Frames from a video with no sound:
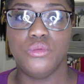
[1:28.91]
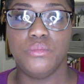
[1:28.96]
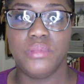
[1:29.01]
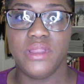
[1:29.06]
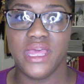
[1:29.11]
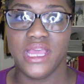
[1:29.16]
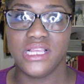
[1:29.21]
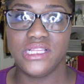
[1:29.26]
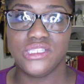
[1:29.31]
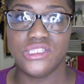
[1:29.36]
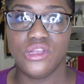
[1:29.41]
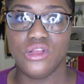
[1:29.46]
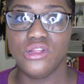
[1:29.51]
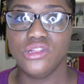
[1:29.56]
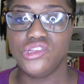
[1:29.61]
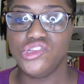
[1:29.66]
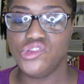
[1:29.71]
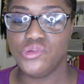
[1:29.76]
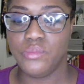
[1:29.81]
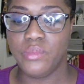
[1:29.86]
black salt
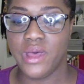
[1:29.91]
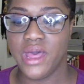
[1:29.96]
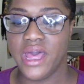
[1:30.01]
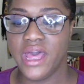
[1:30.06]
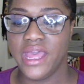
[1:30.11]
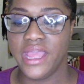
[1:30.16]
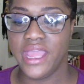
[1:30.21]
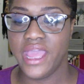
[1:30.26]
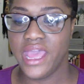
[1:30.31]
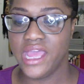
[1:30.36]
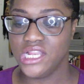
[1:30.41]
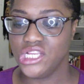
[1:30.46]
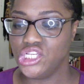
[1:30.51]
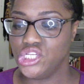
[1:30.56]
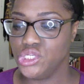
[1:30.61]
you buy at